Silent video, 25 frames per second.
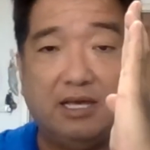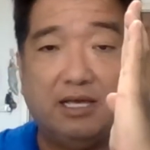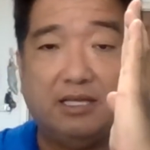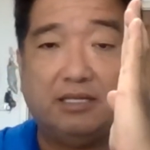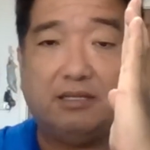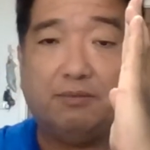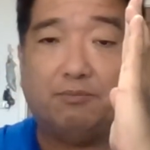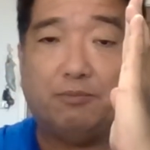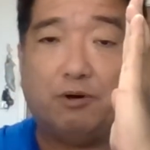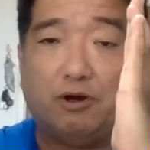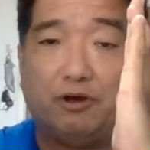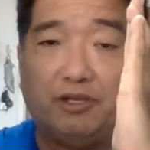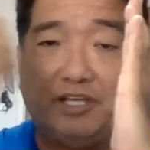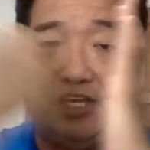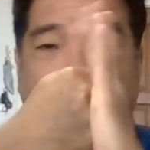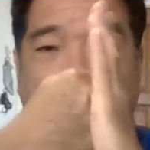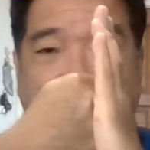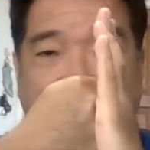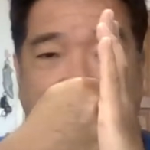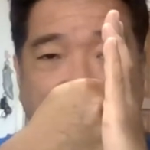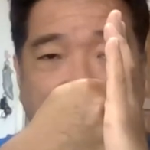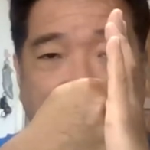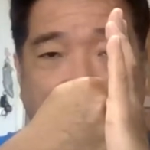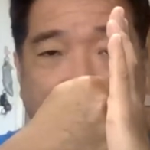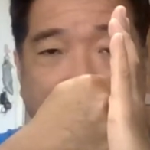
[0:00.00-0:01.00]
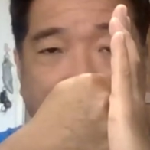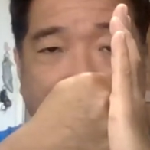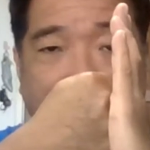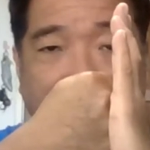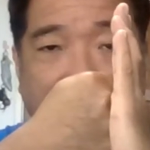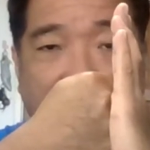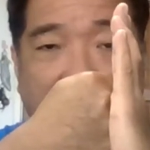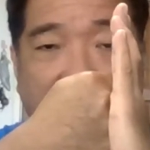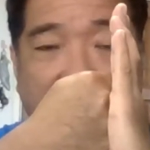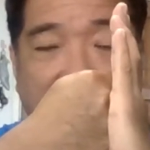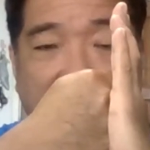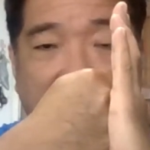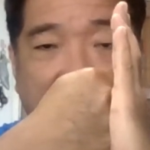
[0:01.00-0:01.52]
the ball hits it
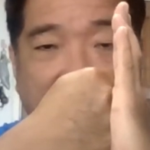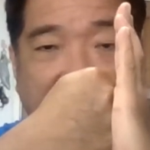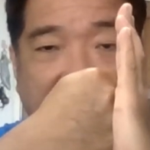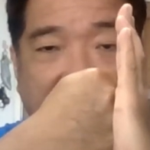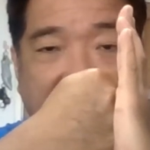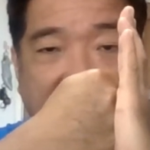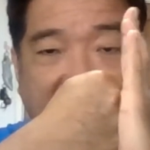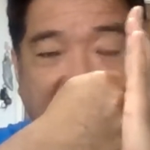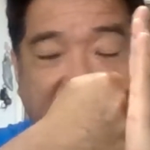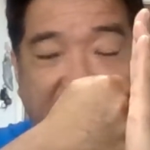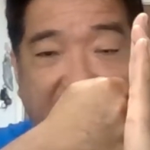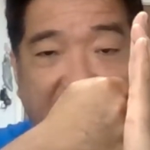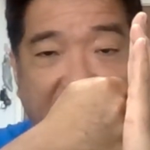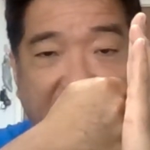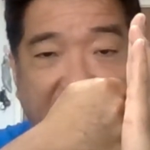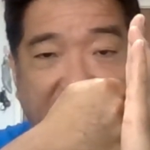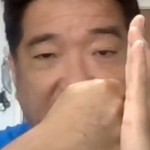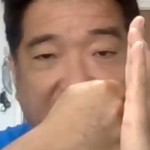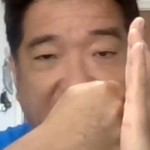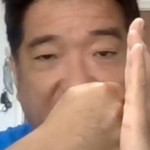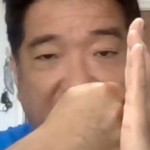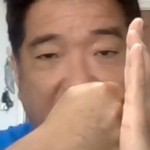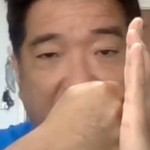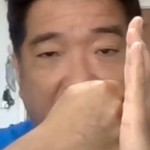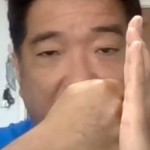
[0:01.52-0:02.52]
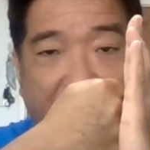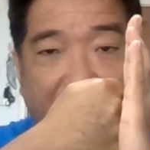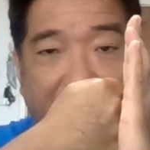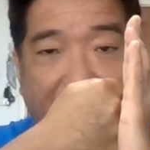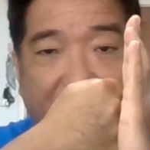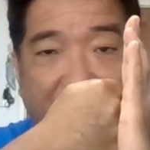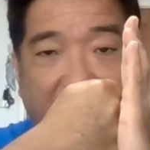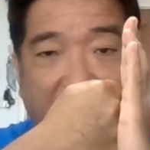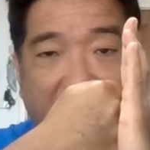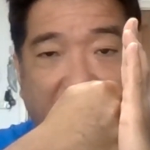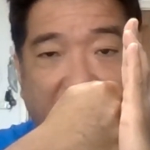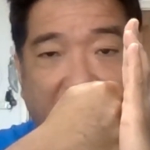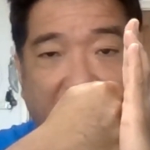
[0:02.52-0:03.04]
and stays there,
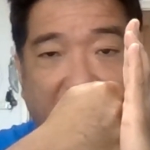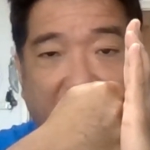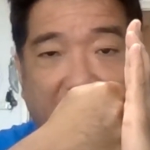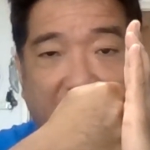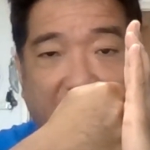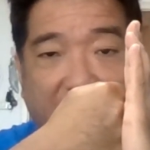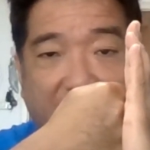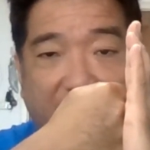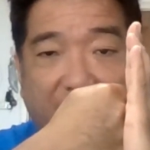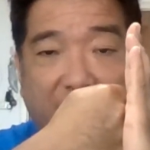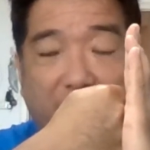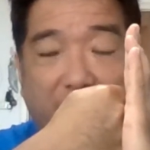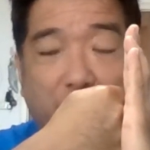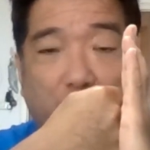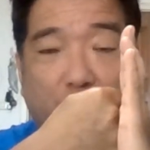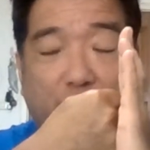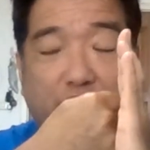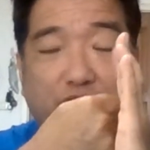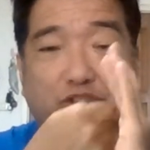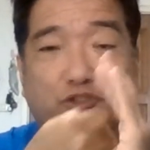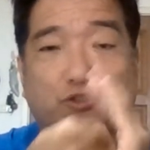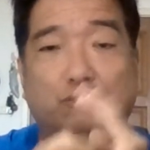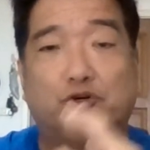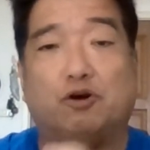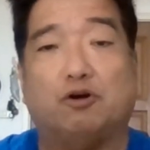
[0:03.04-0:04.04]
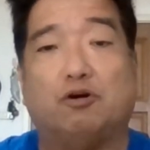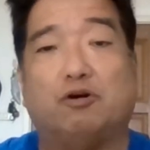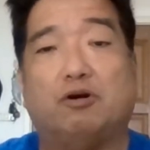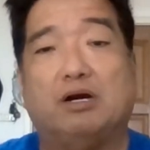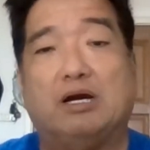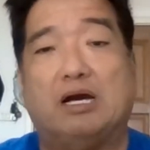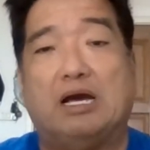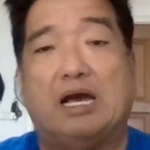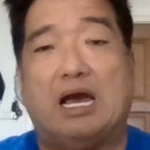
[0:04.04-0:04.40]
and you get more control.